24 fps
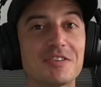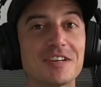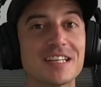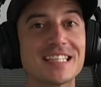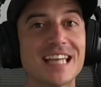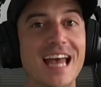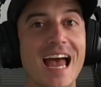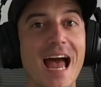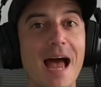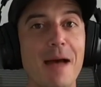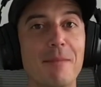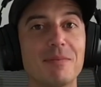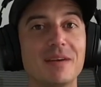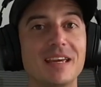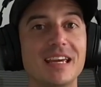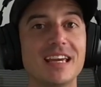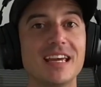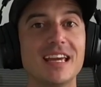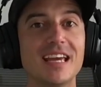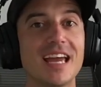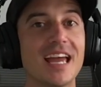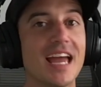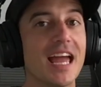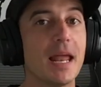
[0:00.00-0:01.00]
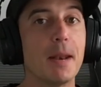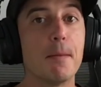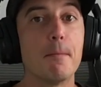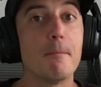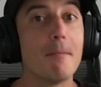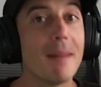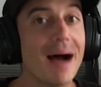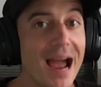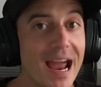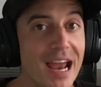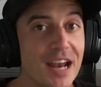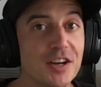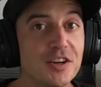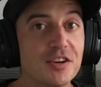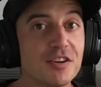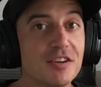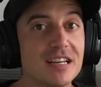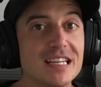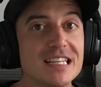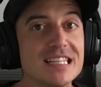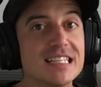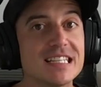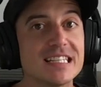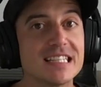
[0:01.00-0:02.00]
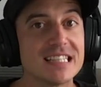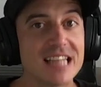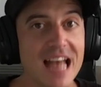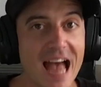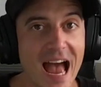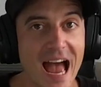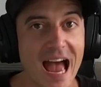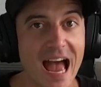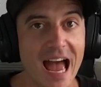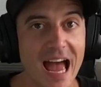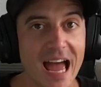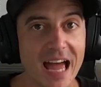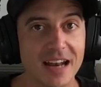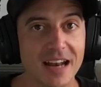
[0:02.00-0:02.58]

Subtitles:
is happy and minor is sad.